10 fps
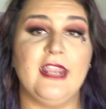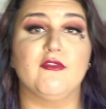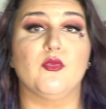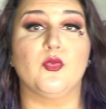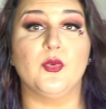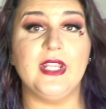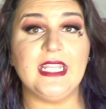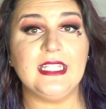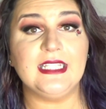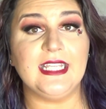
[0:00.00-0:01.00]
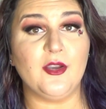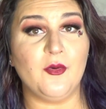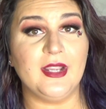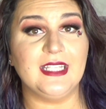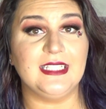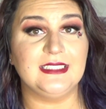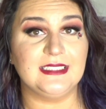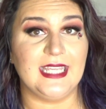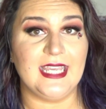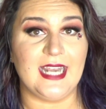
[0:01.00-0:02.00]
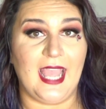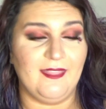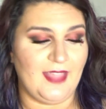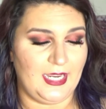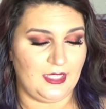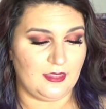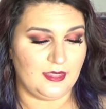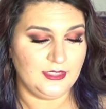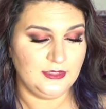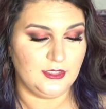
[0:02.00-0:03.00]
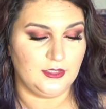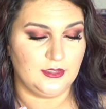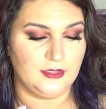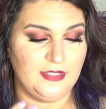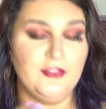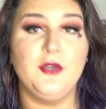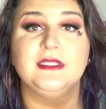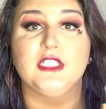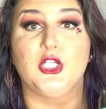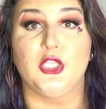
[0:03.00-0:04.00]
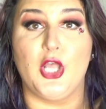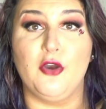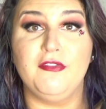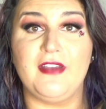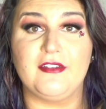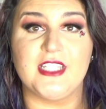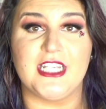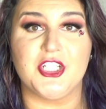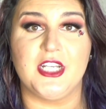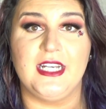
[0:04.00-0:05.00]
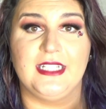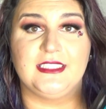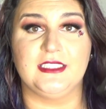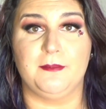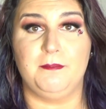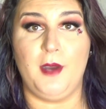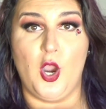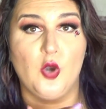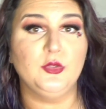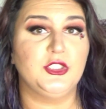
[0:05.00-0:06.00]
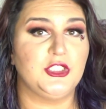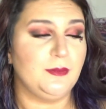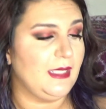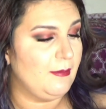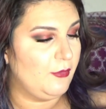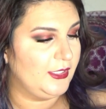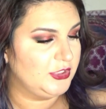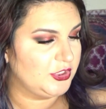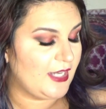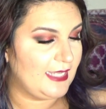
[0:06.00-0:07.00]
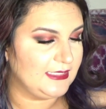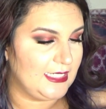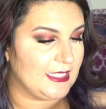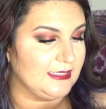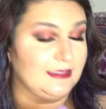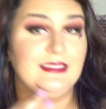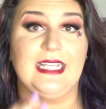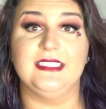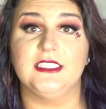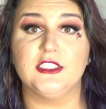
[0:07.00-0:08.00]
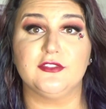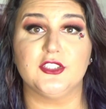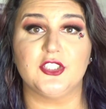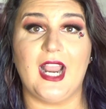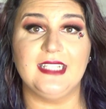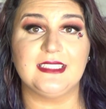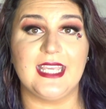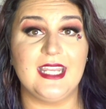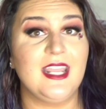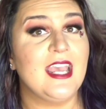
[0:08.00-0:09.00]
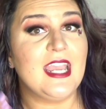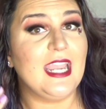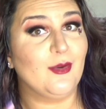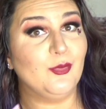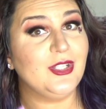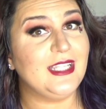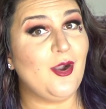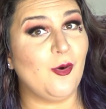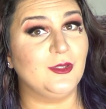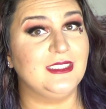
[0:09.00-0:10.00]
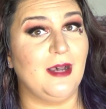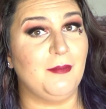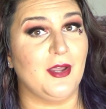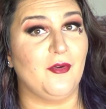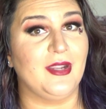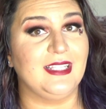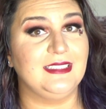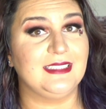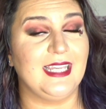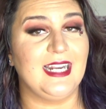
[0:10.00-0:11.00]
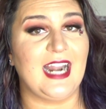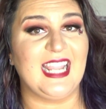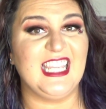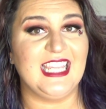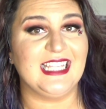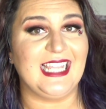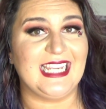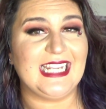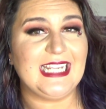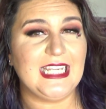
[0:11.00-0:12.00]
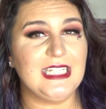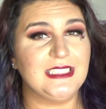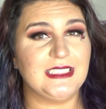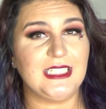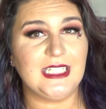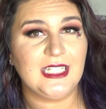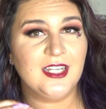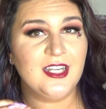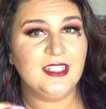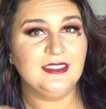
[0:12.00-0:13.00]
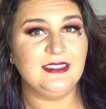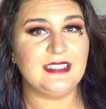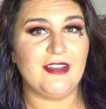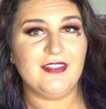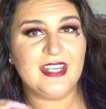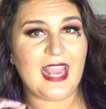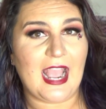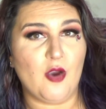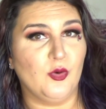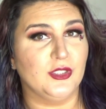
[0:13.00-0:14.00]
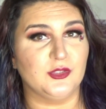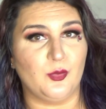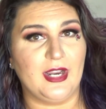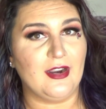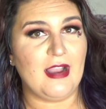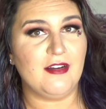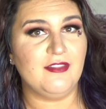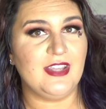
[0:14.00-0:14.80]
I have really oily skin, and like this, even though it's a glow foundation and it's supposed to be moisturizing and it says it's for dry skin, it really holds up on oily skin, and I can get like easy 7 hours wear out of